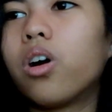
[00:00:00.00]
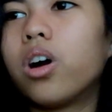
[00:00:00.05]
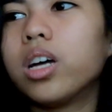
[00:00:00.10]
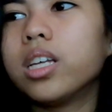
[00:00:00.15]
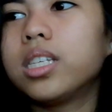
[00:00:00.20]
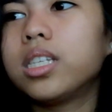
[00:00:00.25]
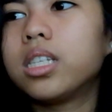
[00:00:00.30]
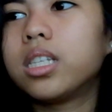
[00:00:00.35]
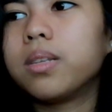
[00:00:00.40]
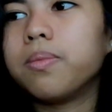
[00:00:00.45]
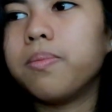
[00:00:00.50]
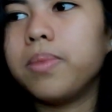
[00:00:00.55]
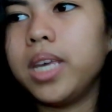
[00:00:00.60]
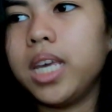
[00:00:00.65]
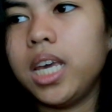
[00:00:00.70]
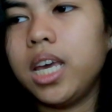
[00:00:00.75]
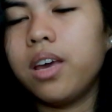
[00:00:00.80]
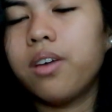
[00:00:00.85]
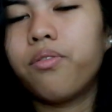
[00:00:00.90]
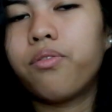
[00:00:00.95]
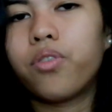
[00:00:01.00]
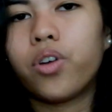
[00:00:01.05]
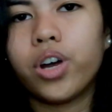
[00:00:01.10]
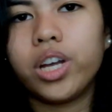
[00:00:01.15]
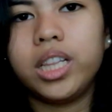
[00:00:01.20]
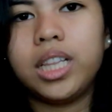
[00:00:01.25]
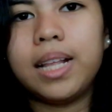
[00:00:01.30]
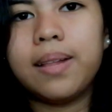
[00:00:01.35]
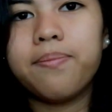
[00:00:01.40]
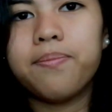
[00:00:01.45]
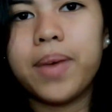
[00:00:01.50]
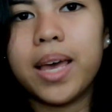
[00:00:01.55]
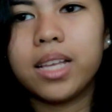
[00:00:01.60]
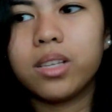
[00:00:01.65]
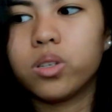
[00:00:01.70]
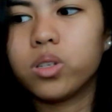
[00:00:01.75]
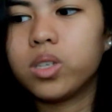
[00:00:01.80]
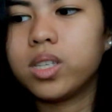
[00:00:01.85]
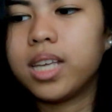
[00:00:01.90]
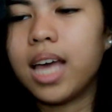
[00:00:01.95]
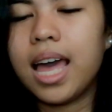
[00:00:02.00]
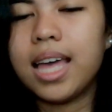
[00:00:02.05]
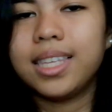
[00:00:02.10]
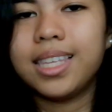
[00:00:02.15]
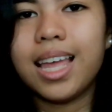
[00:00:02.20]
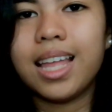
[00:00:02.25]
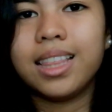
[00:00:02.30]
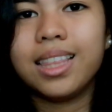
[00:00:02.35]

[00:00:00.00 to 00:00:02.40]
cost me 14 pesos, guys.